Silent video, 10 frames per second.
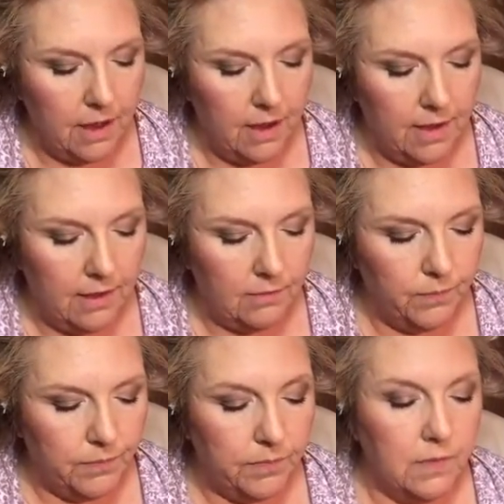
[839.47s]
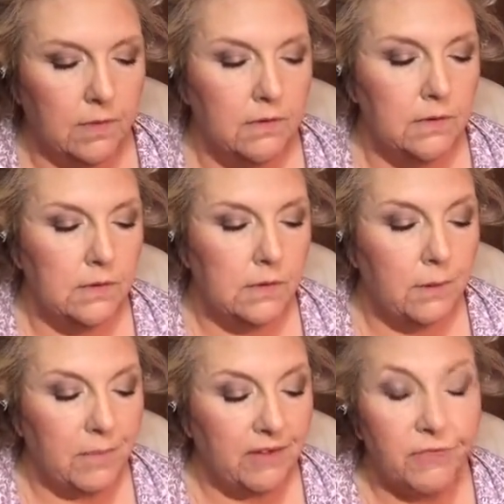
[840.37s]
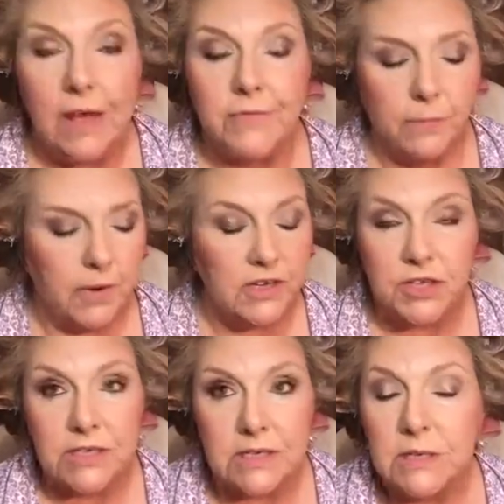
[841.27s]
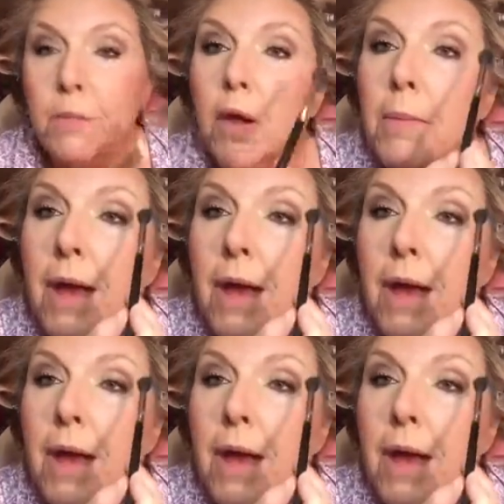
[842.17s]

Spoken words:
on a big fluffy brush, just a small